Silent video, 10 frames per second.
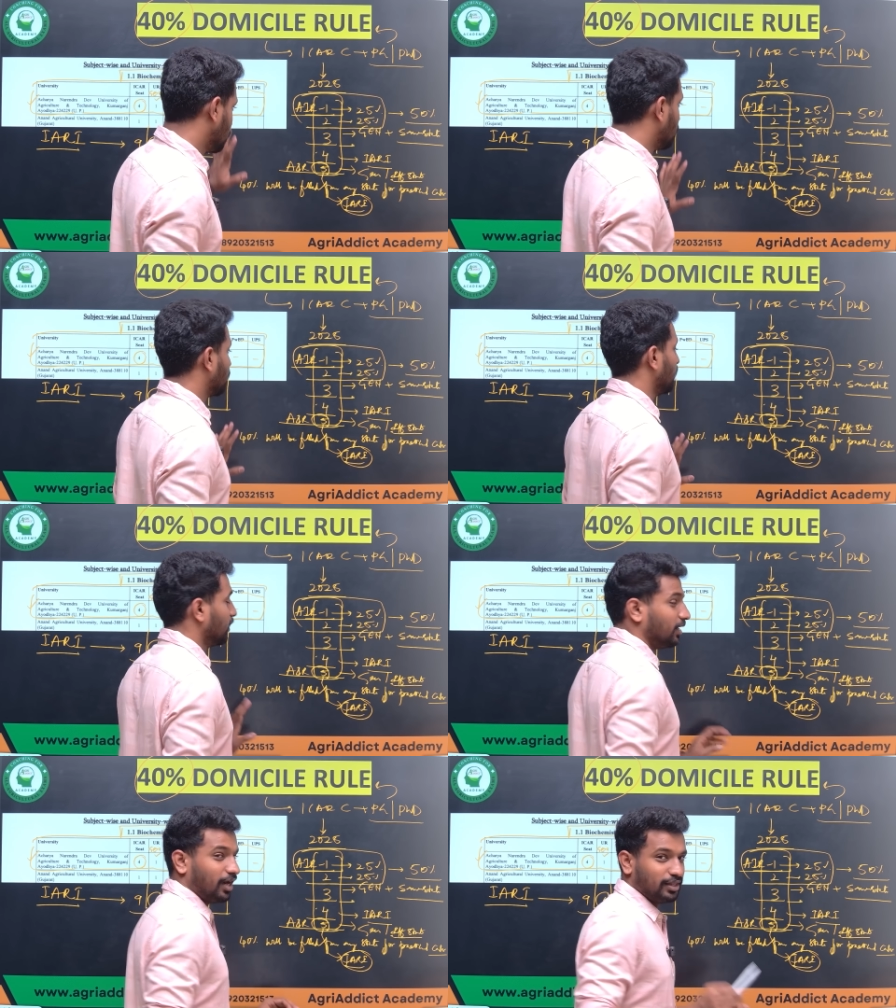Okay,
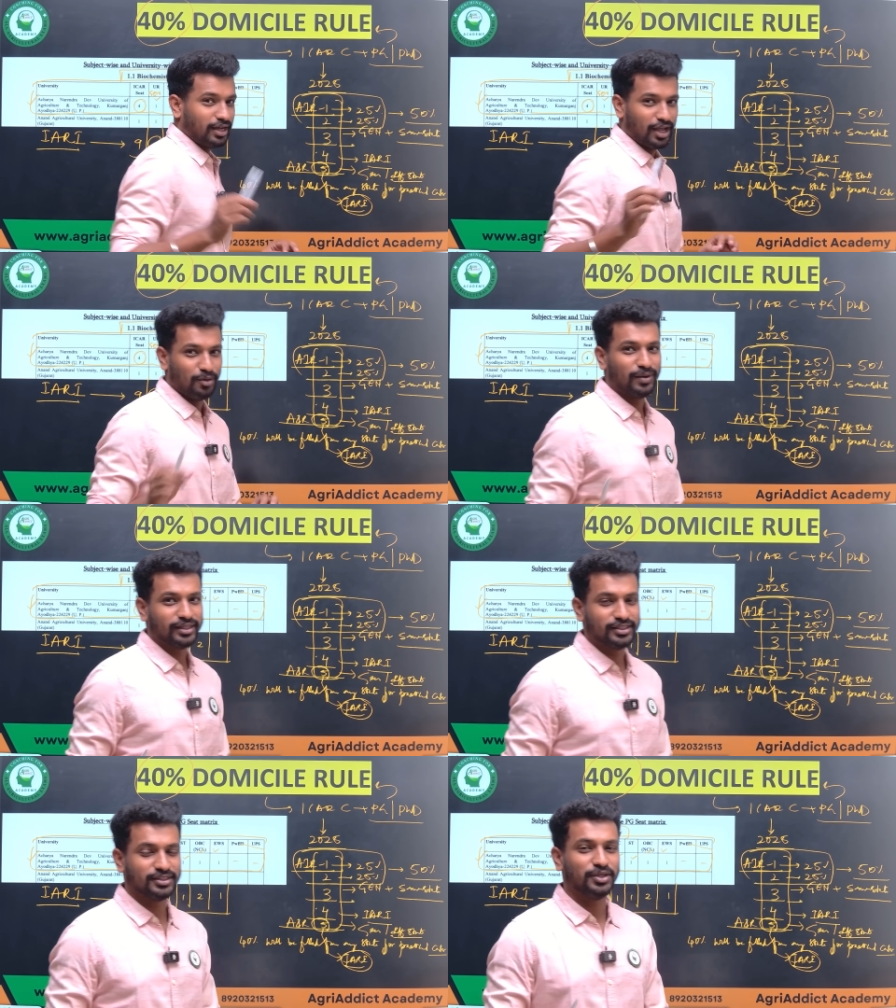I hope like
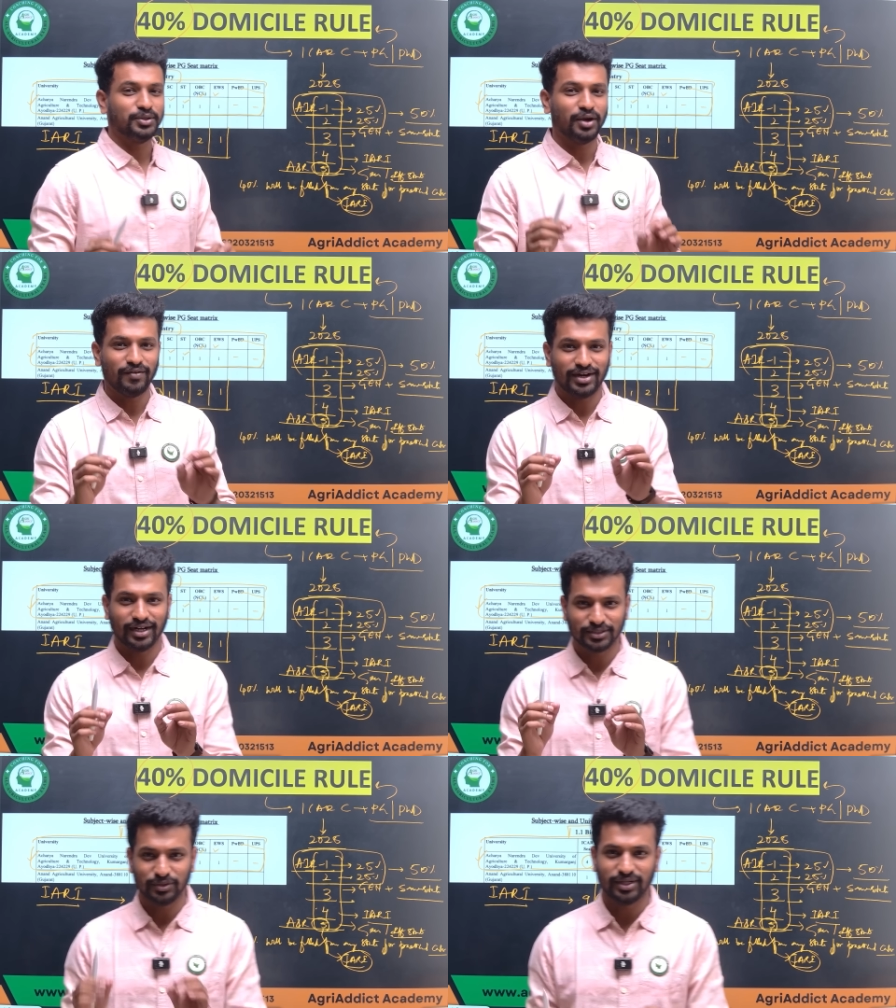this you have
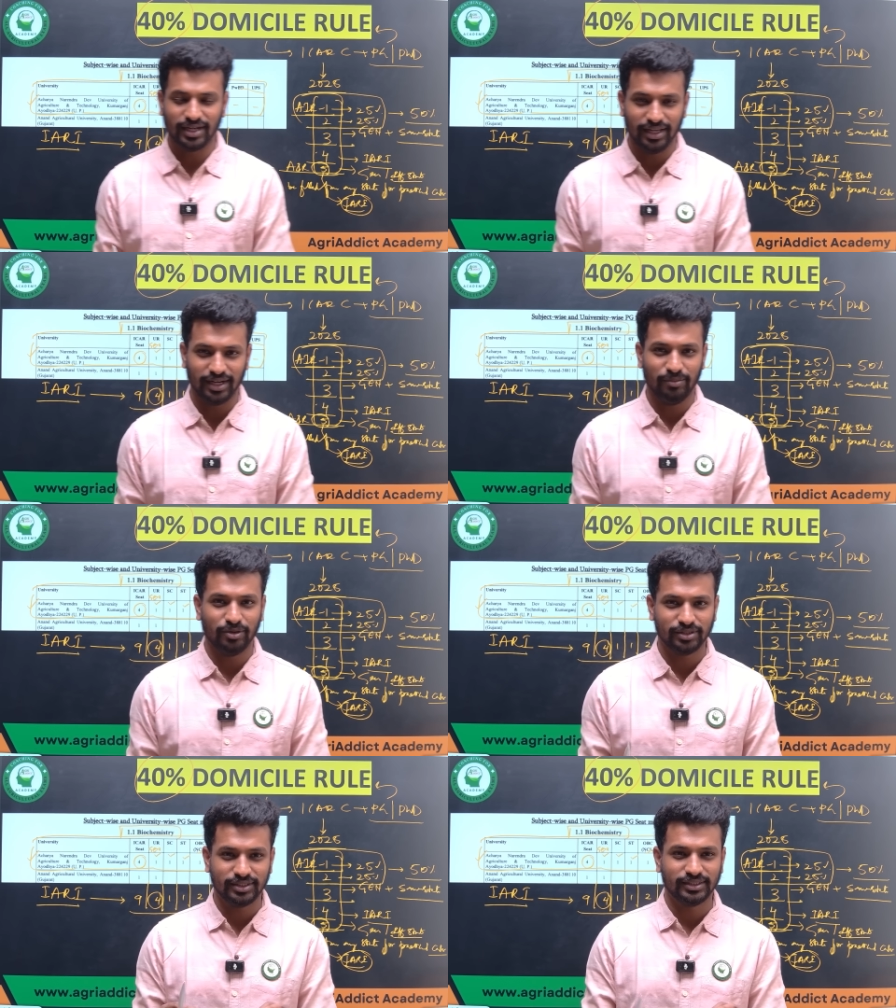understood clearly,
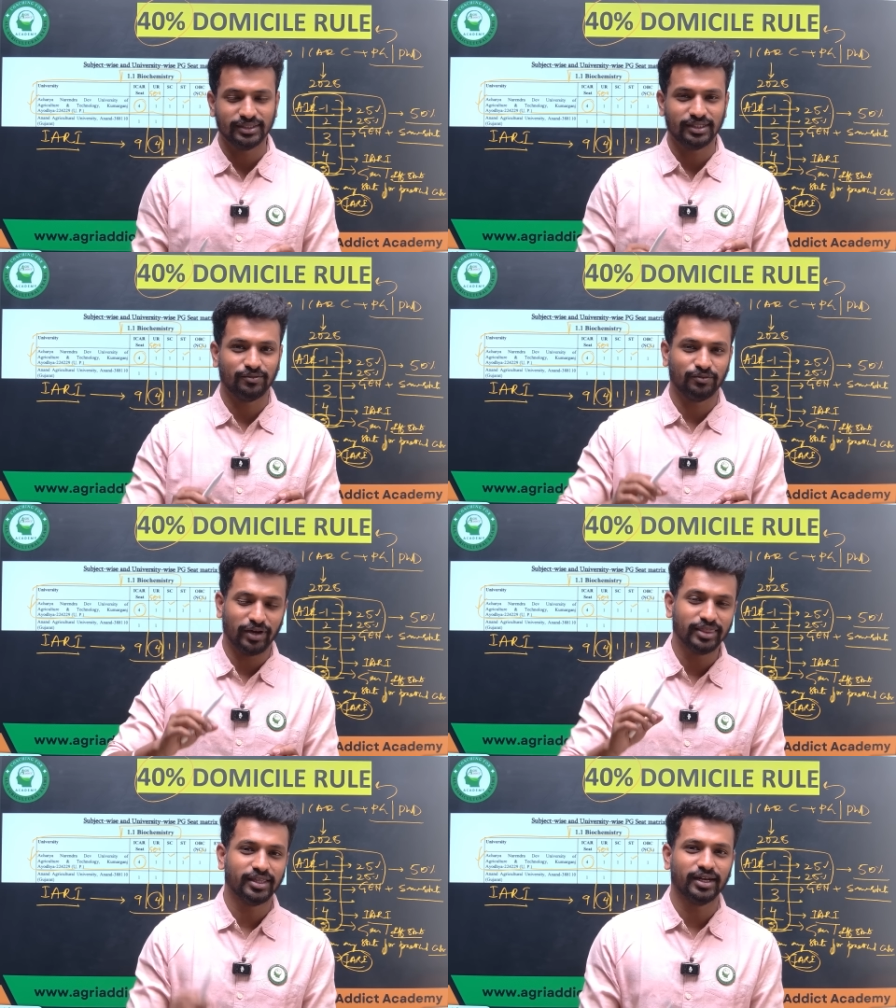because this is a
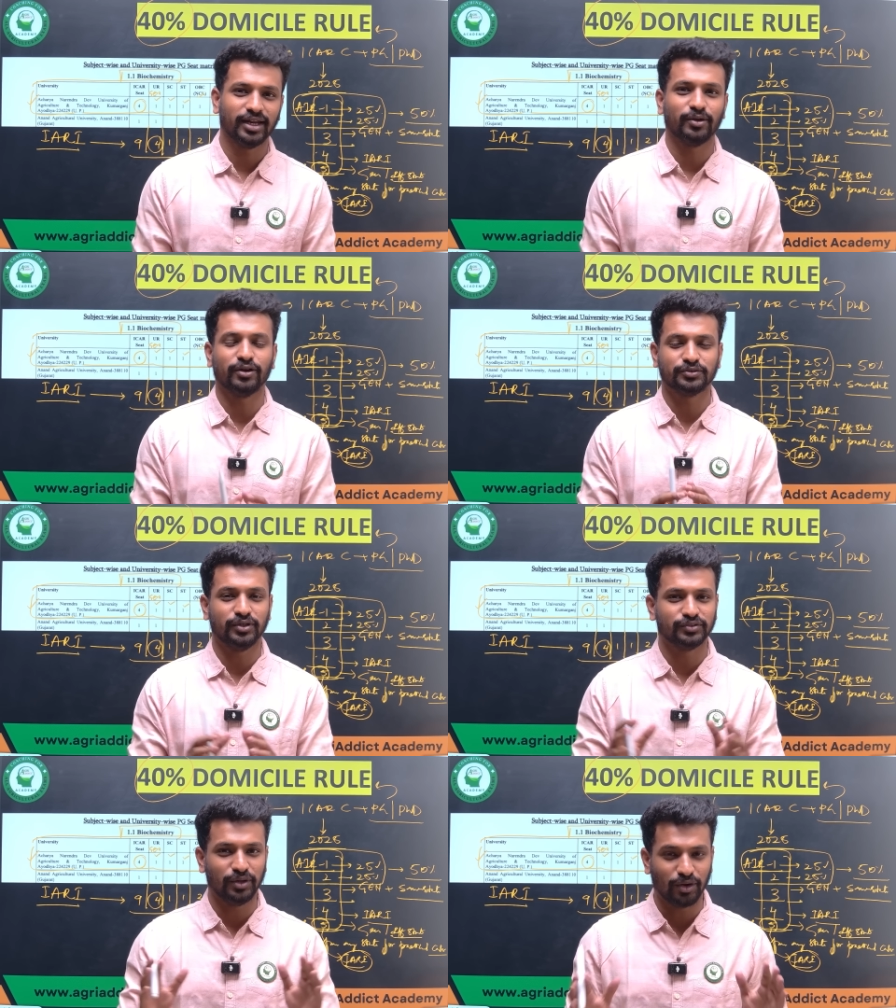one thing like a lot of
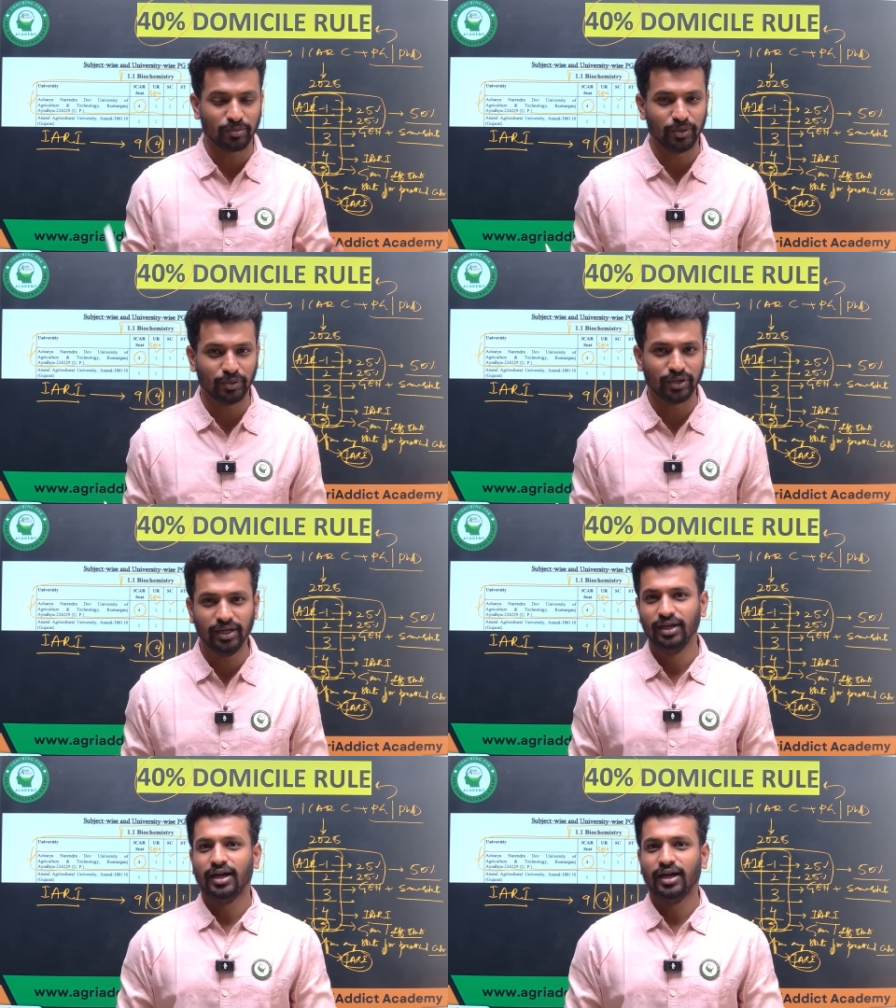students will not be knowing,